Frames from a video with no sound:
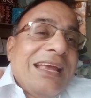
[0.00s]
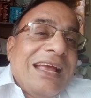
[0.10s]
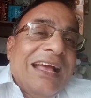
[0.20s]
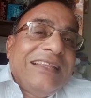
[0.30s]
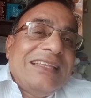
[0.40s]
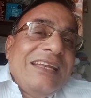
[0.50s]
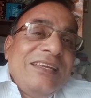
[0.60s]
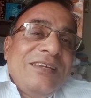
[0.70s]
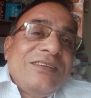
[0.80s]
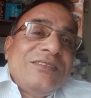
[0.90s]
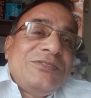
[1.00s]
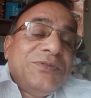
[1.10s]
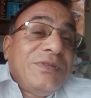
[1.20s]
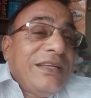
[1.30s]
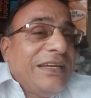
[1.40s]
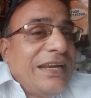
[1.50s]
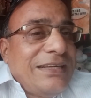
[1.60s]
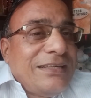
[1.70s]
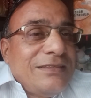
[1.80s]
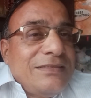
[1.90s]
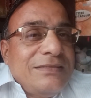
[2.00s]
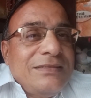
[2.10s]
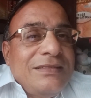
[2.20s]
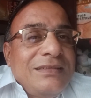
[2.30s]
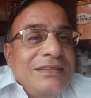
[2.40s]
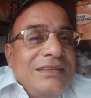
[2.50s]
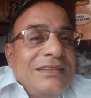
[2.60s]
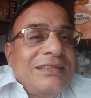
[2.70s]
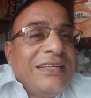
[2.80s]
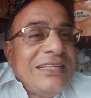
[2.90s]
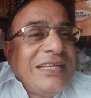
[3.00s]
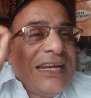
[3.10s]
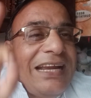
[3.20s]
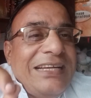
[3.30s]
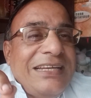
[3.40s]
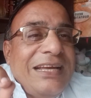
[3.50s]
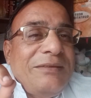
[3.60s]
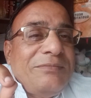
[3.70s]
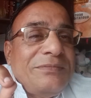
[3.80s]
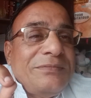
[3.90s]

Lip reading: and then you regret that at the right time